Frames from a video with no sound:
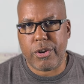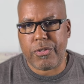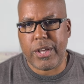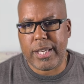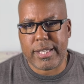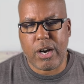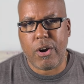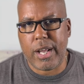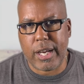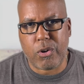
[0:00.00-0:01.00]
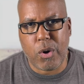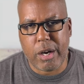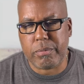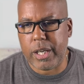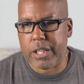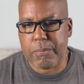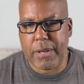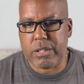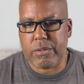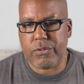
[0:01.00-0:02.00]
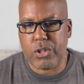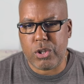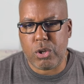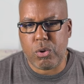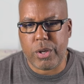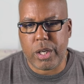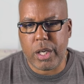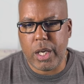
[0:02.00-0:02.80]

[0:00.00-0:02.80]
are things that aren't incredibly expensive to do. And,